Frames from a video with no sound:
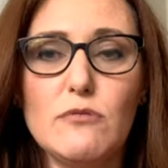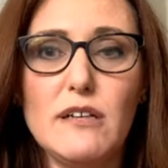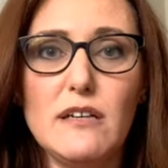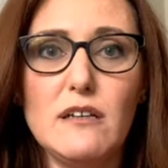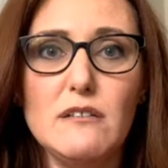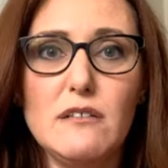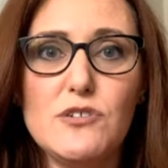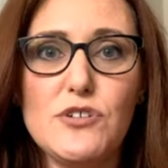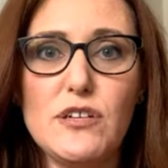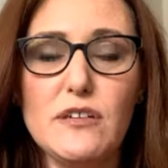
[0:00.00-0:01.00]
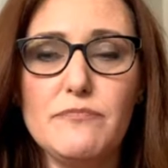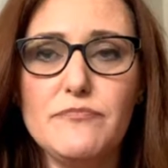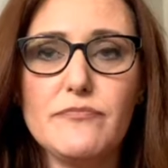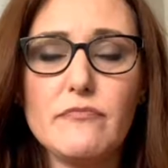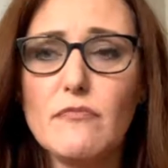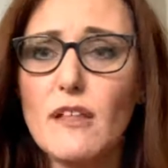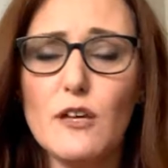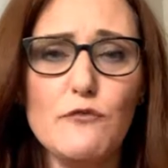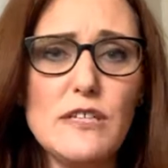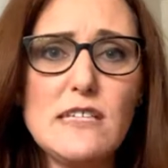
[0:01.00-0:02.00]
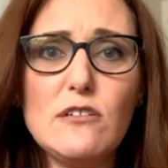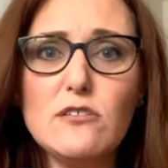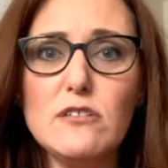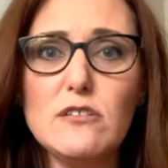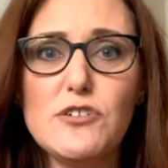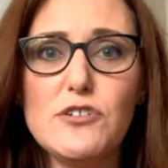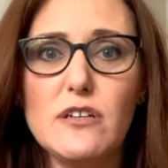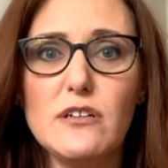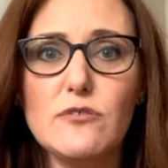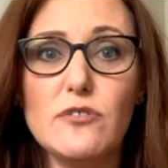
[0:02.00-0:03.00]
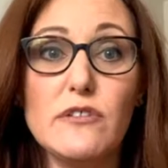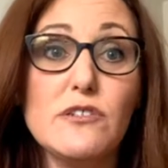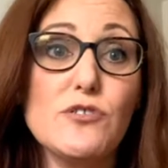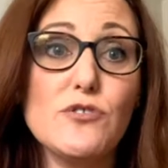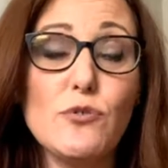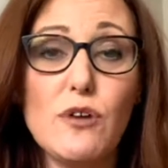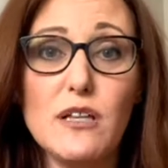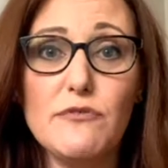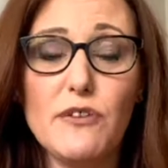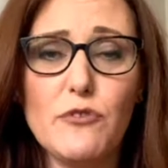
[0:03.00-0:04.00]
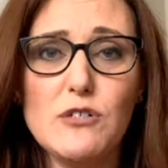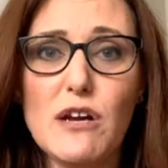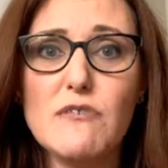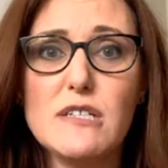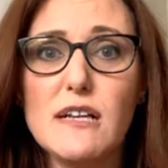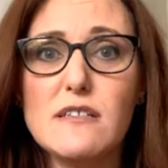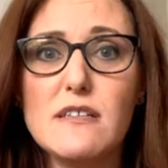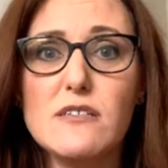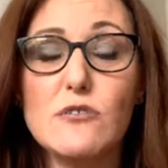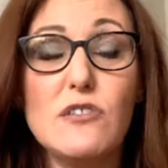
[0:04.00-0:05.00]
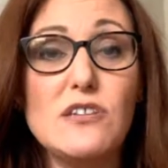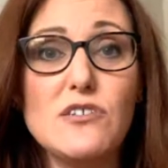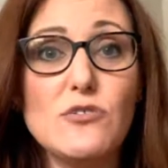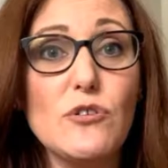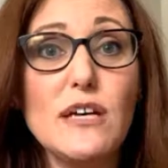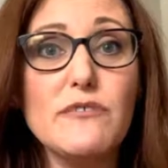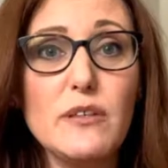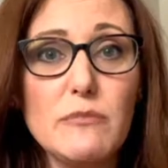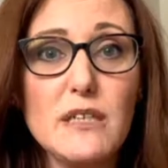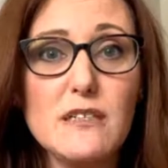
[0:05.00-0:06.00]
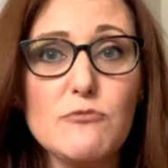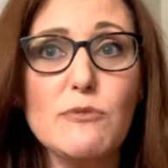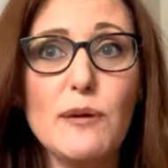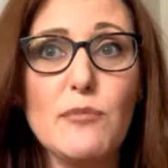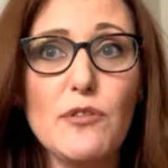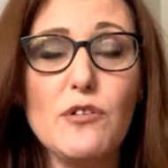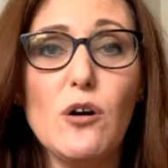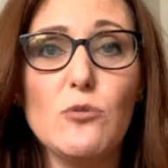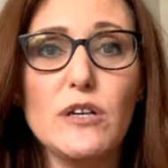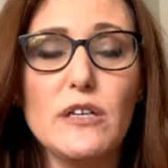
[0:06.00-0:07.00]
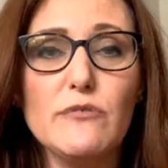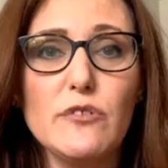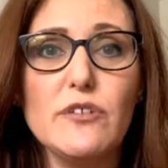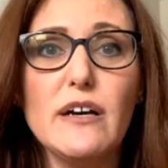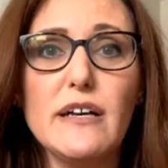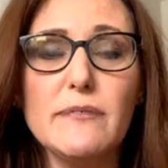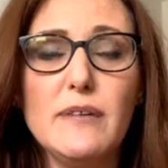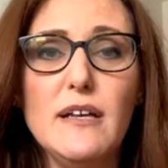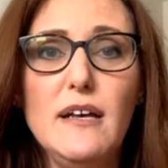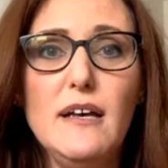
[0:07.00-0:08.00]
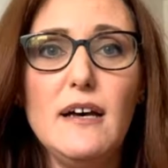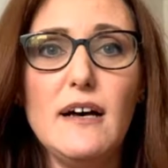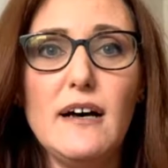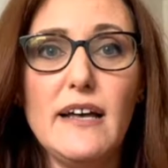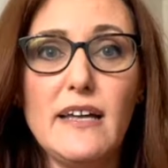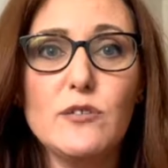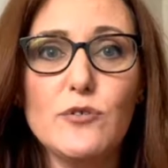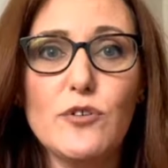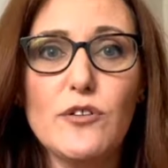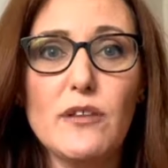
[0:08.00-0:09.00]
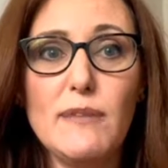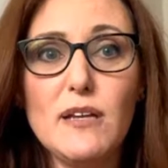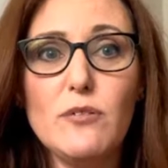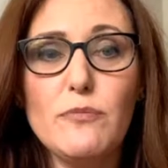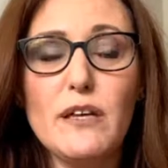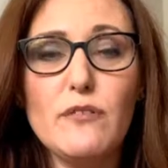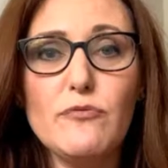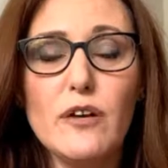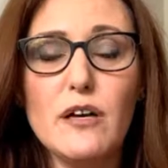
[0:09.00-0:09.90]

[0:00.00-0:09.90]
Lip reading: related condition, physical condition, or they just don't qualify for a driver's license, or they just don't have the means. Remember, they're not working full time, and or they may not make